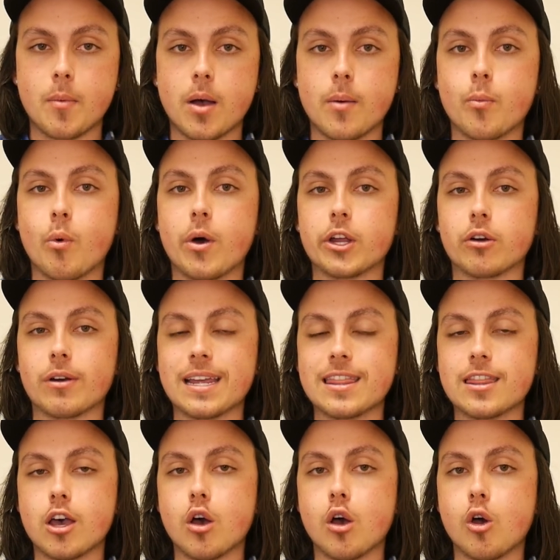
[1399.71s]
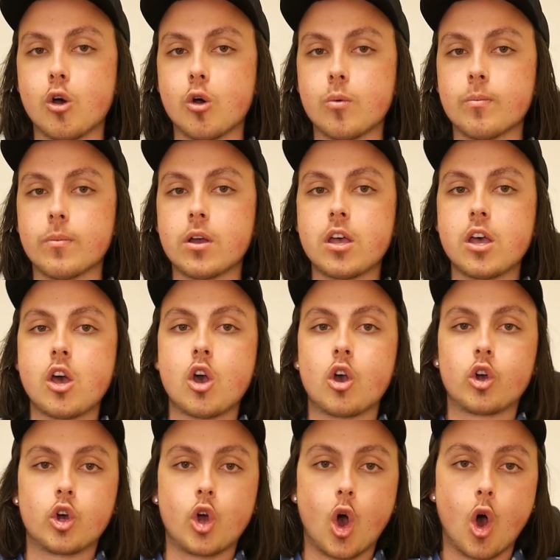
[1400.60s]
up while you're in the home,
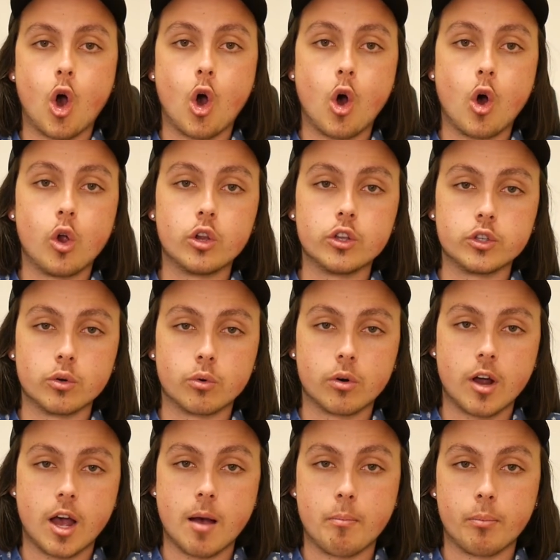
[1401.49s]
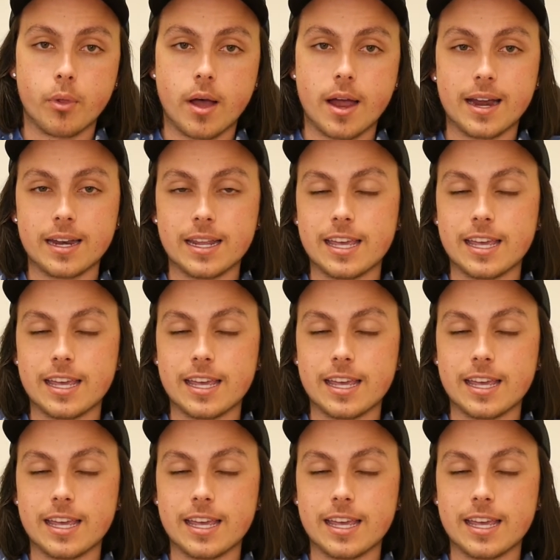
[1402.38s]
call your upline.